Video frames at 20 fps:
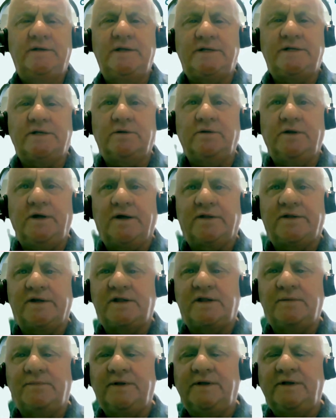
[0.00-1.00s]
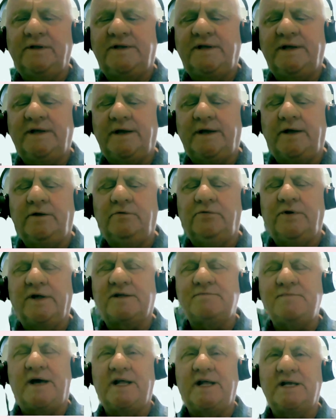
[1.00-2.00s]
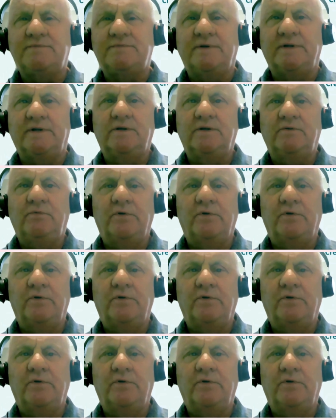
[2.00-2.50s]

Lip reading: Digital accessibility and risk management